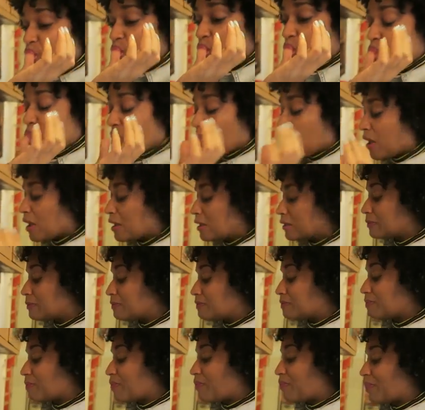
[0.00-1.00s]
it's approved
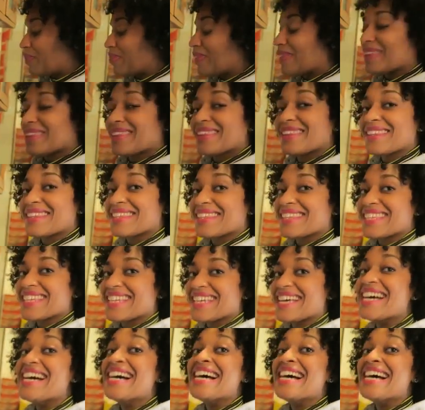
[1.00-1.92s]
by the culinary critic